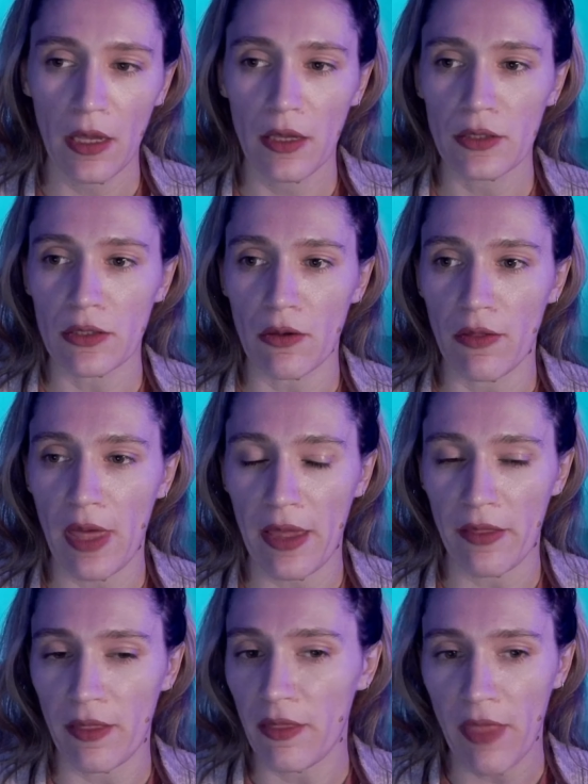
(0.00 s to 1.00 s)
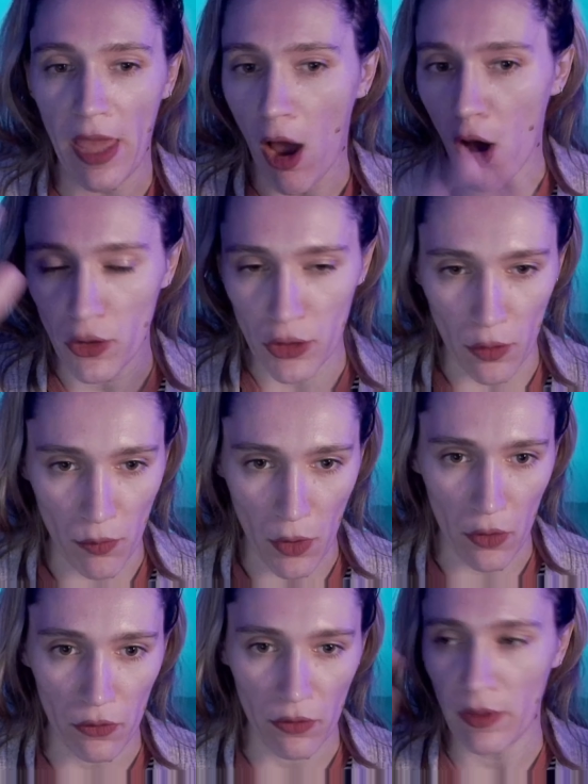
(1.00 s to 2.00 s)
So then they also
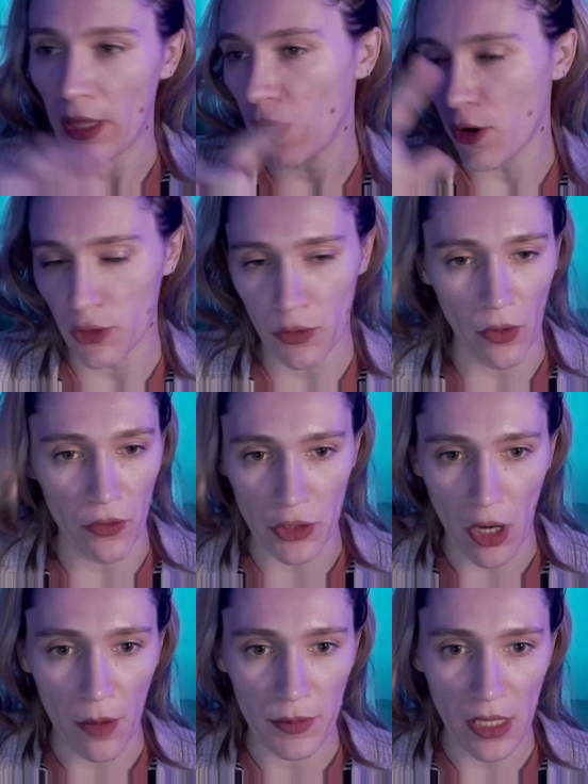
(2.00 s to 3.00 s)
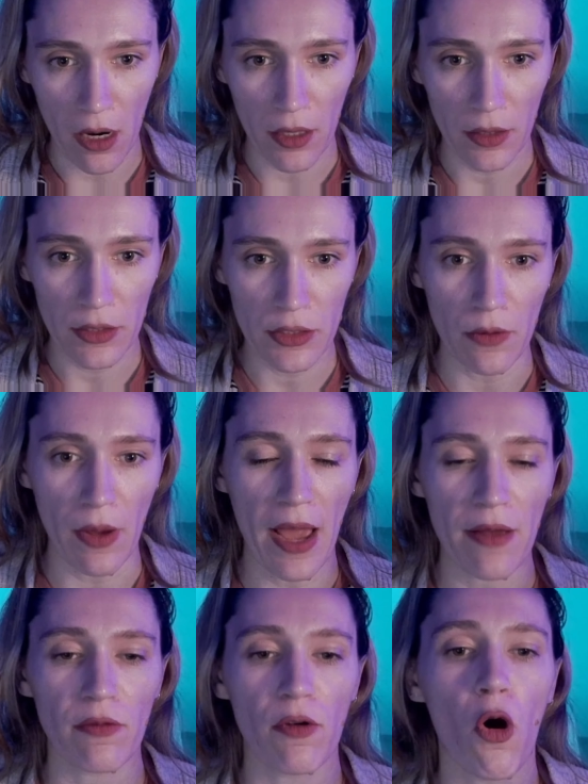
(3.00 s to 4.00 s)
move and they go to where the jobs are. So
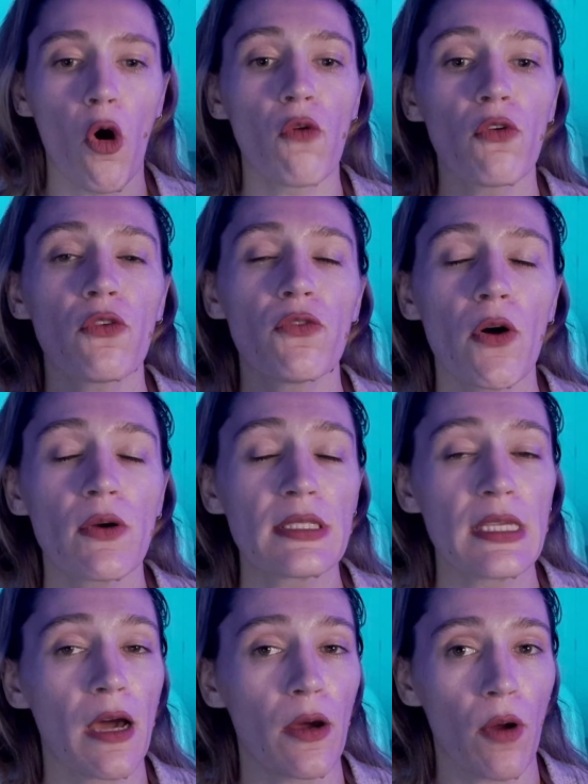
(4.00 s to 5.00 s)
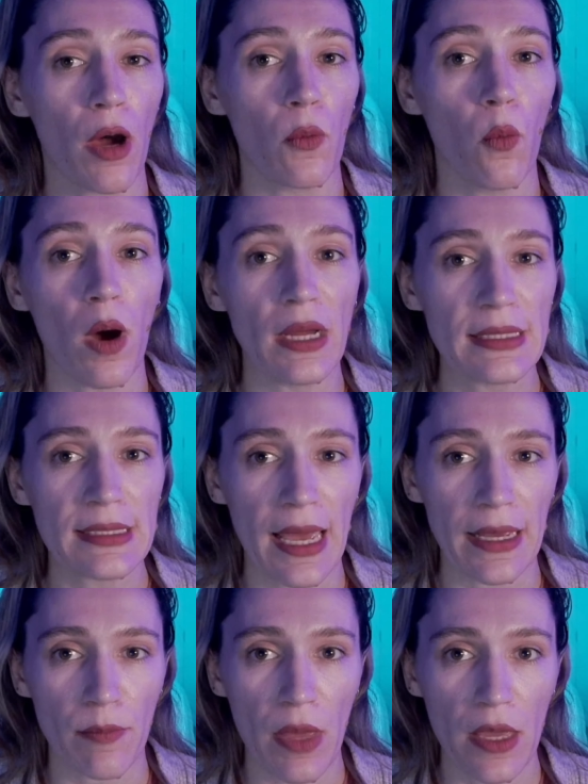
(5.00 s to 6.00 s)
over focusing on, on one
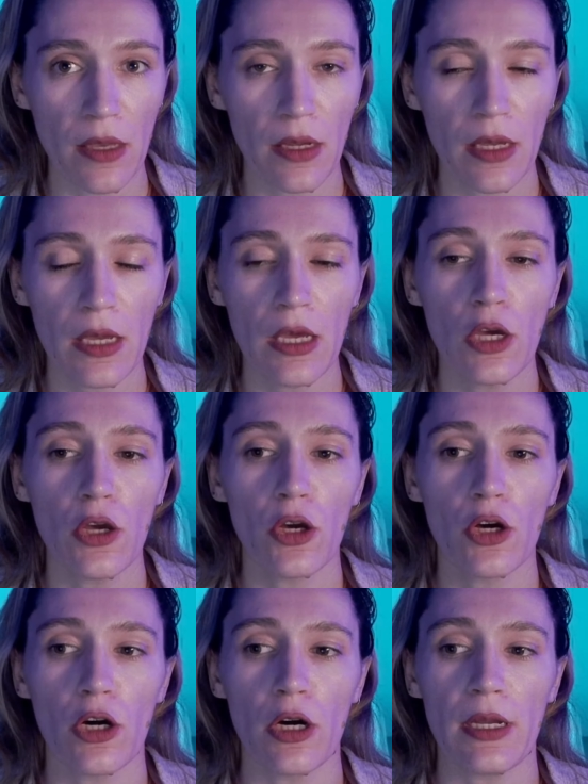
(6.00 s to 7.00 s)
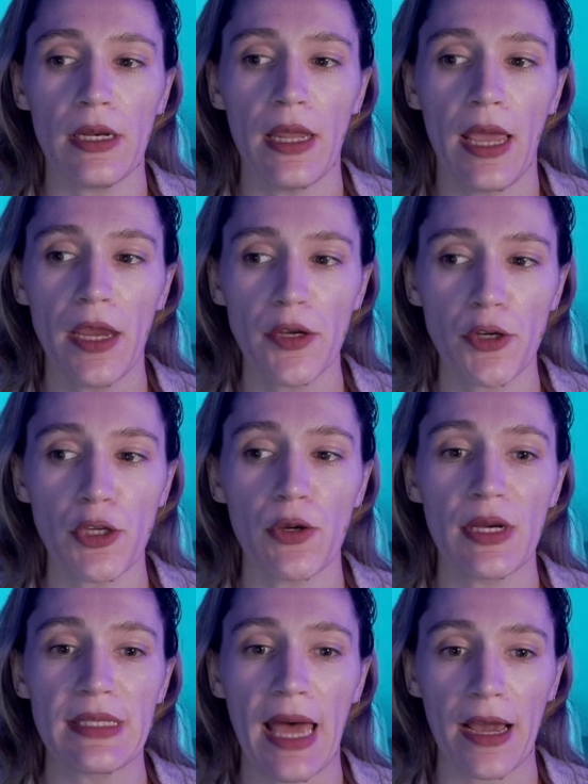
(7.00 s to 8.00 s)
segment could hinder you
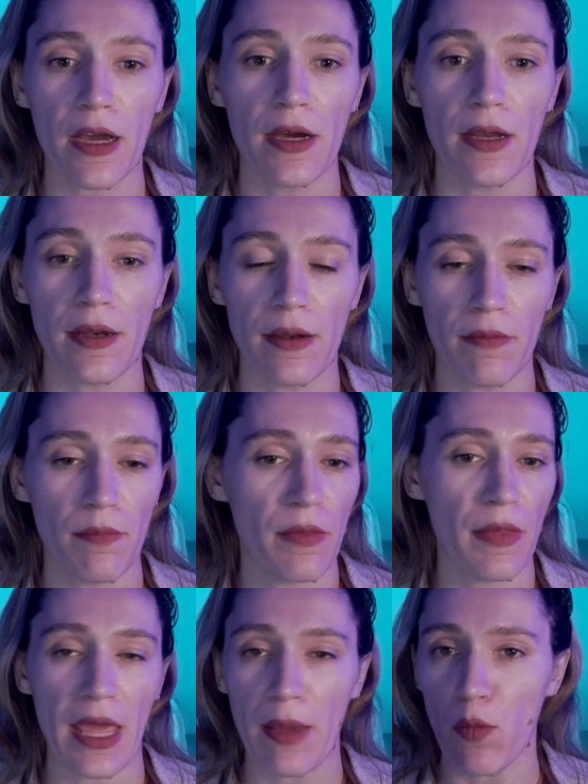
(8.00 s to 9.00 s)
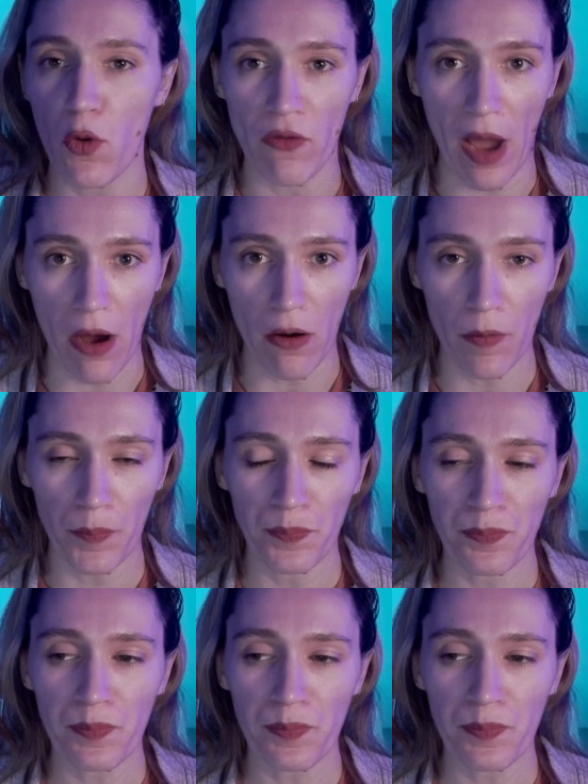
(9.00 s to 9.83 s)
because that could, they move out